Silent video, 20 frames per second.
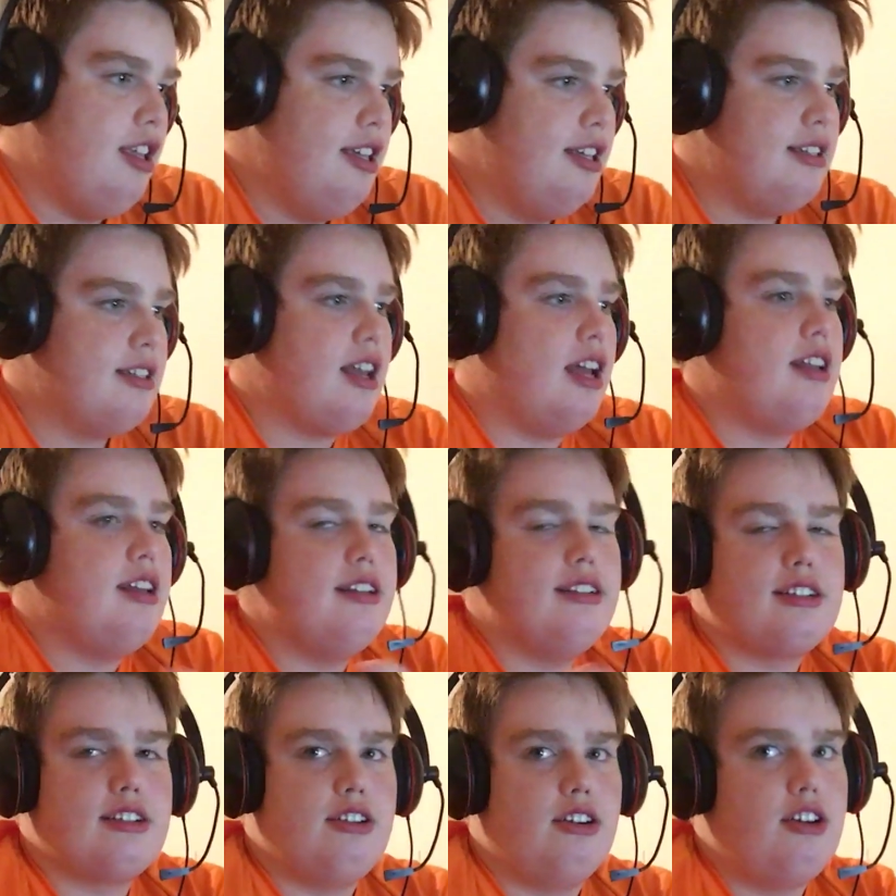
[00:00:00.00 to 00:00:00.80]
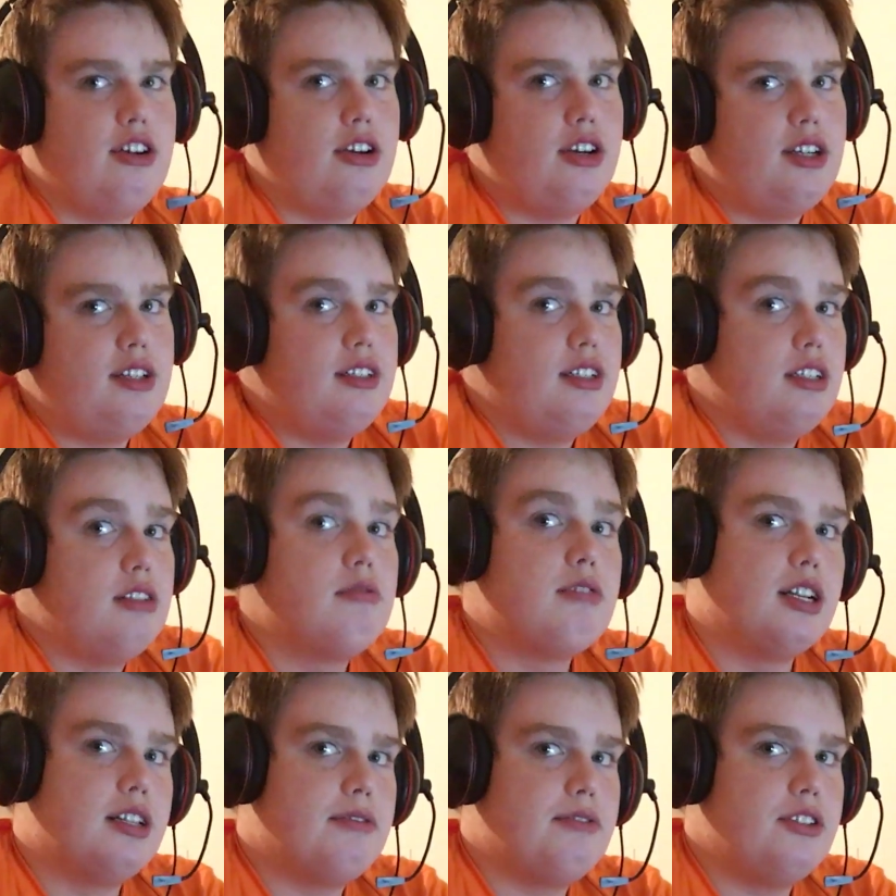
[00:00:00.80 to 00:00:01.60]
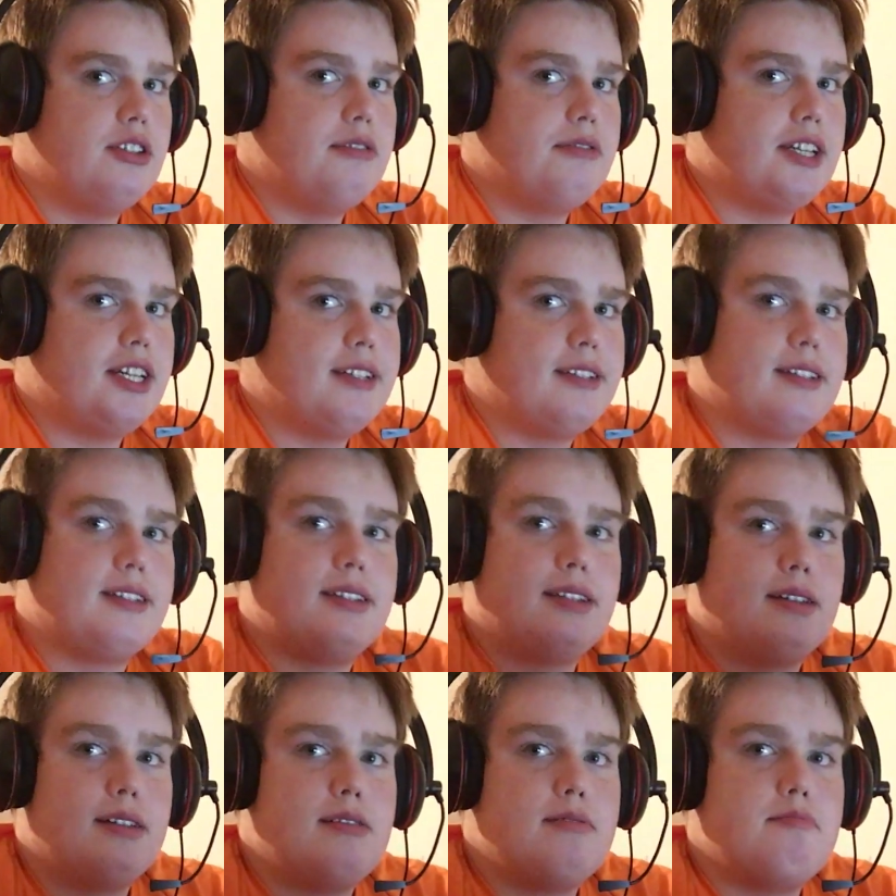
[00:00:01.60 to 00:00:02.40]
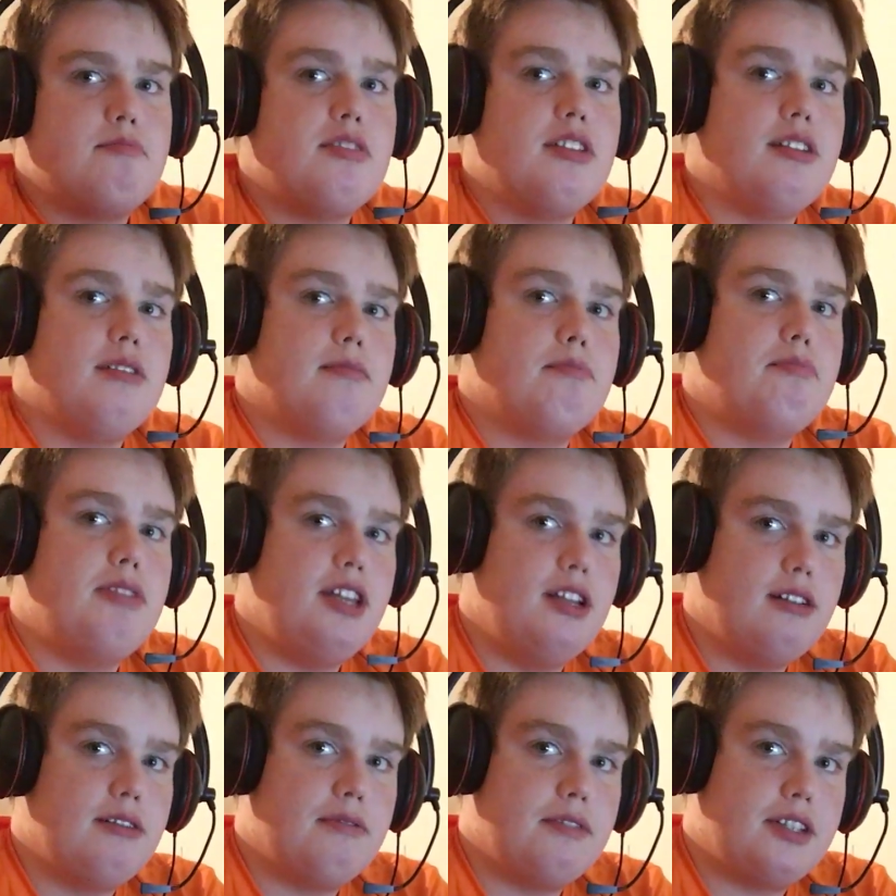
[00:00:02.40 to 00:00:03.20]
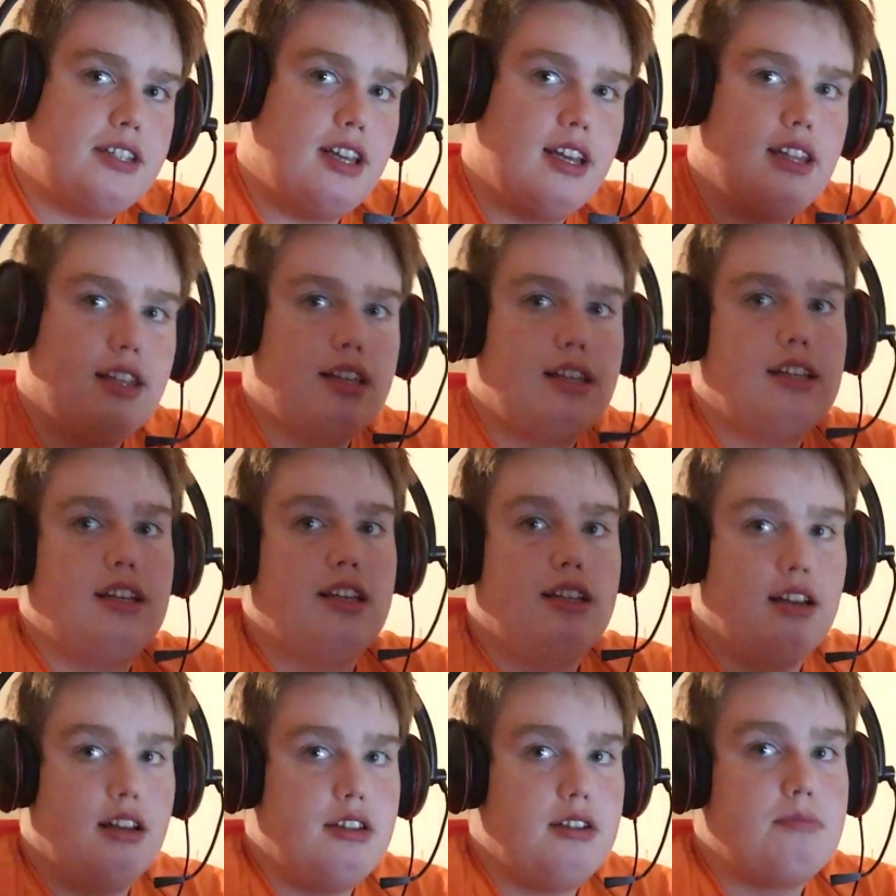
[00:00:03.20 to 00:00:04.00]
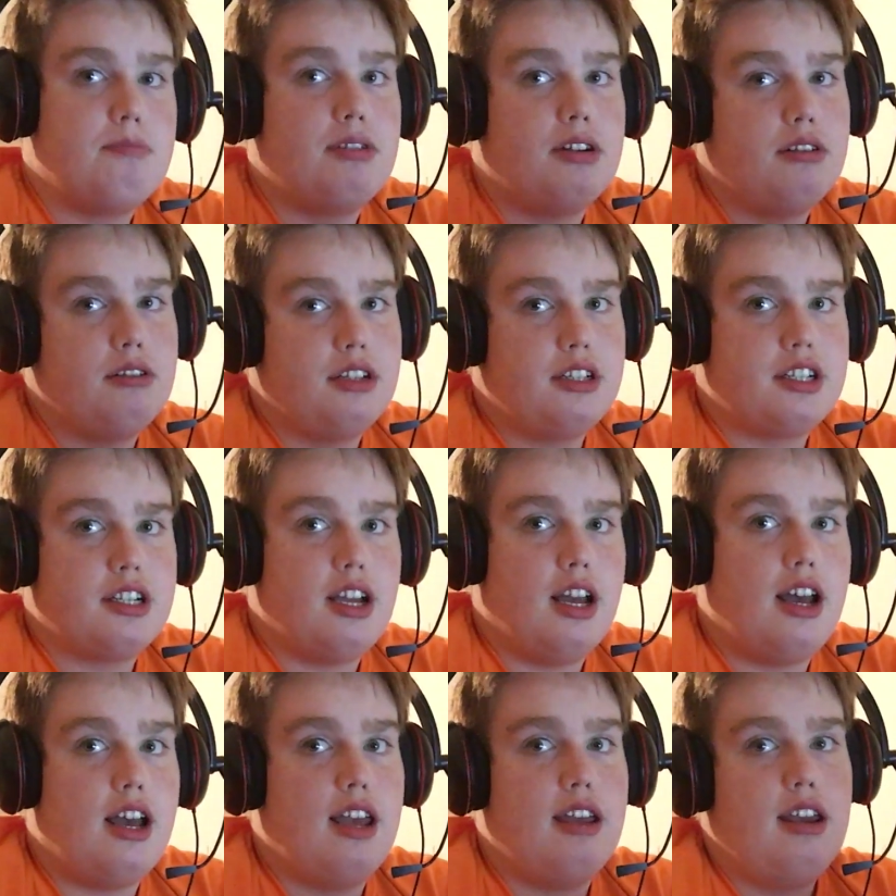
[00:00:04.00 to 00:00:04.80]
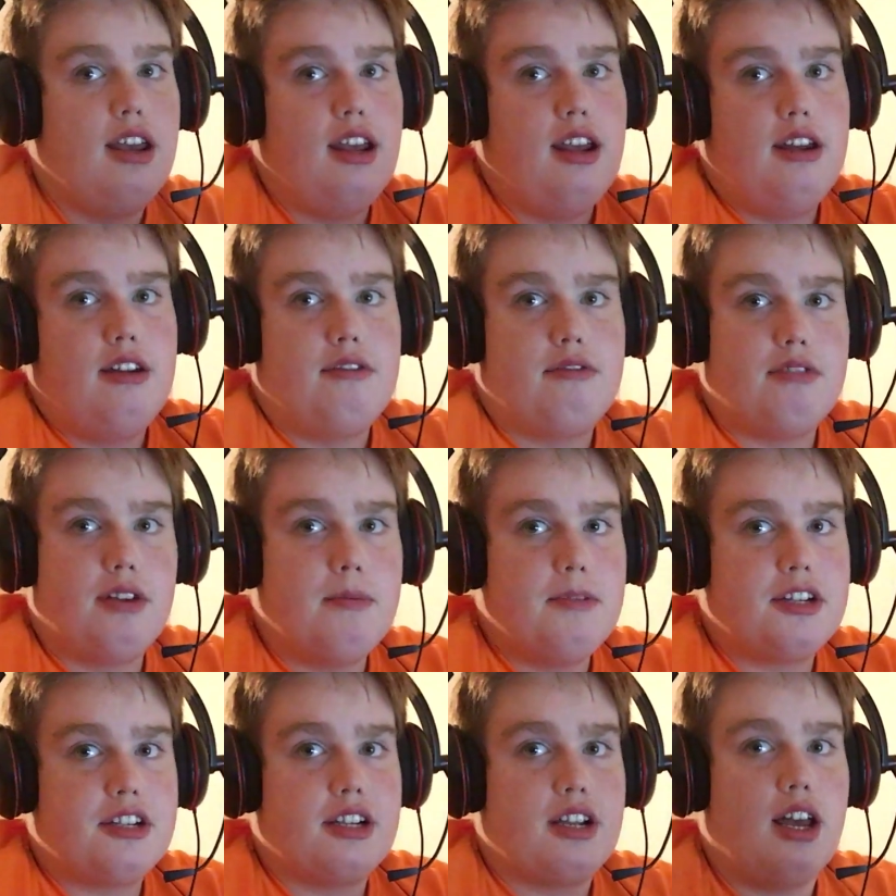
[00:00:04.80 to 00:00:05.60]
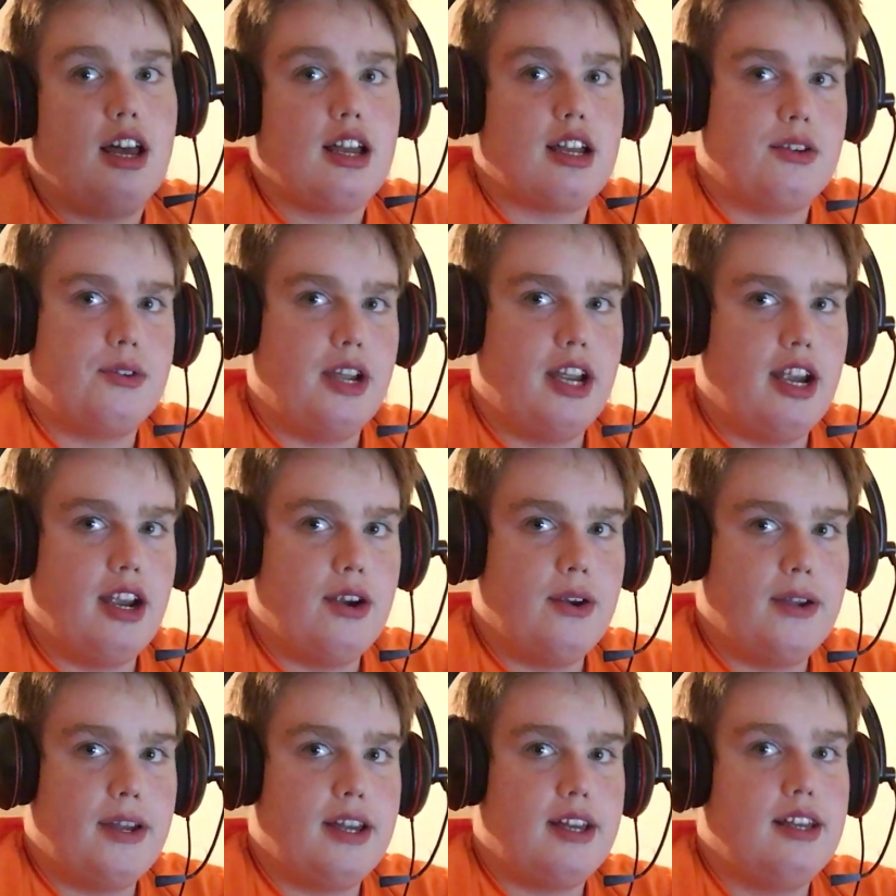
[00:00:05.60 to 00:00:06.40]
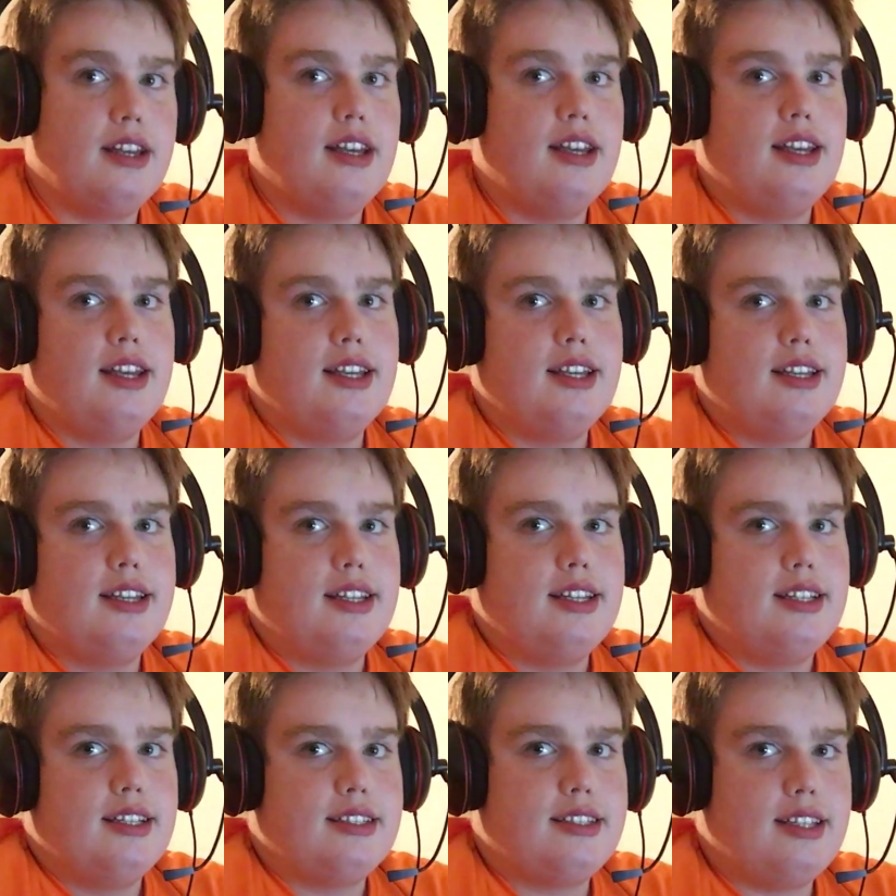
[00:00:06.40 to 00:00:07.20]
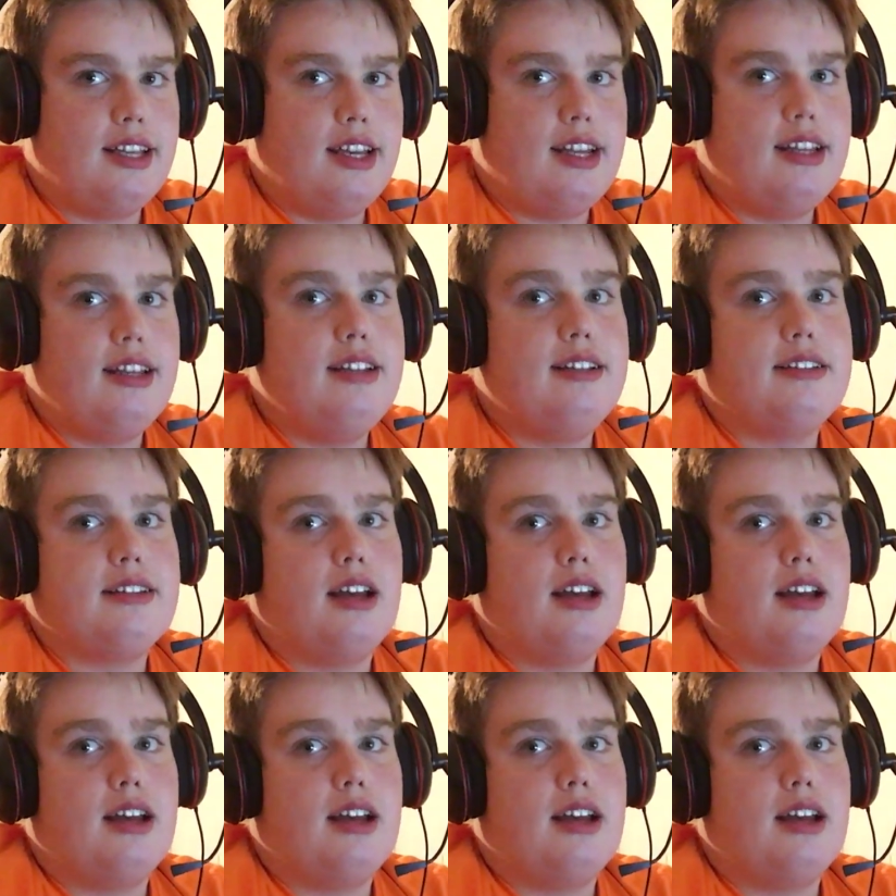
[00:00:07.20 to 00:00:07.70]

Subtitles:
He's got his car. He'll run a few events. Peter Patella, another Polish guy from the Chicago area, said he's